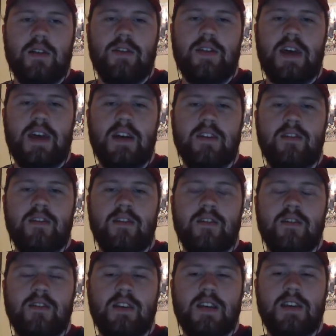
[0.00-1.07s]

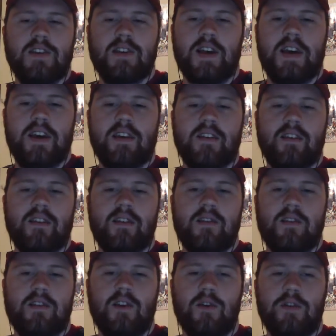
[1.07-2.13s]
then he's like
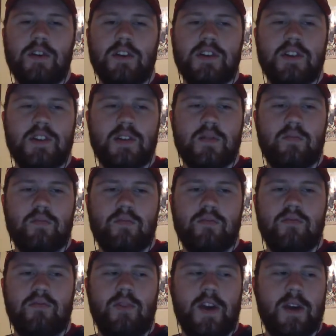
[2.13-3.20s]
going into this
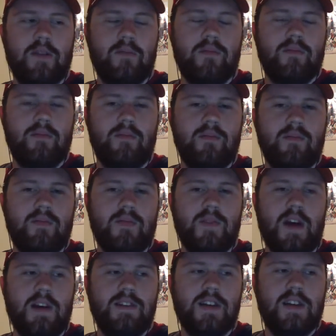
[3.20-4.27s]
like
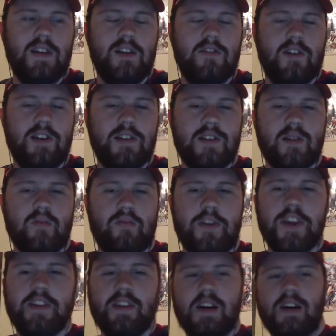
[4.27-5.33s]
identity crisis
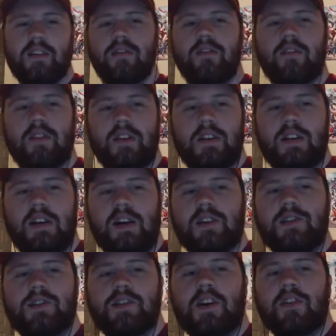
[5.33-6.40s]
breakdown, and
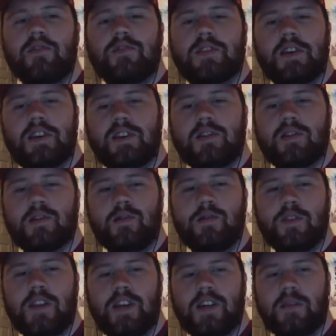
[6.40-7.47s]
Stunner's like
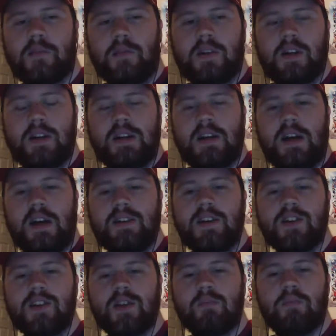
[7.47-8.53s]
consoling him, and
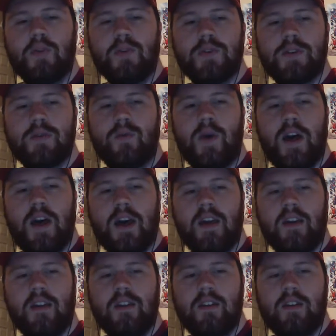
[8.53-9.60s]
then she bolts
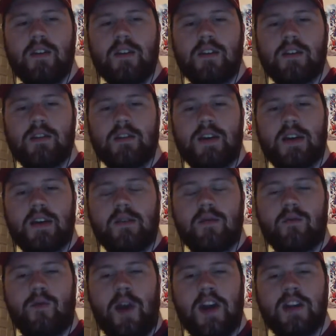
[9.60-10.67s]
away like
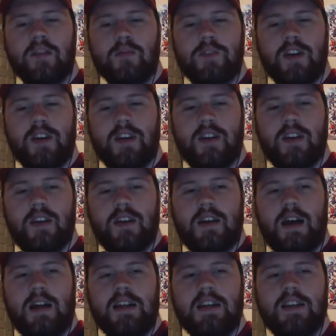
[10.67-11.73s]
randomly,
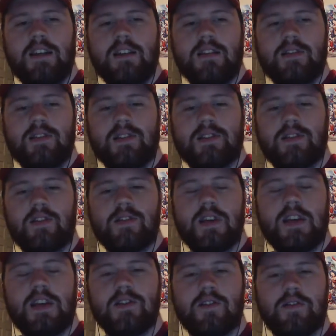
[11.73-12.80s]
and he
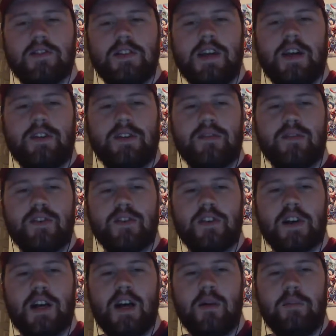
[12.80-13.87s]
starts yelling for her
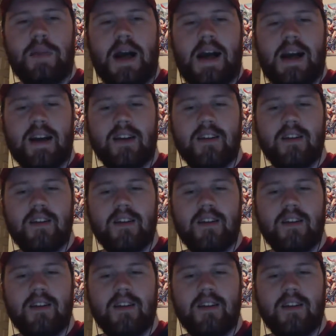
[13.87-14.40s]
to come back.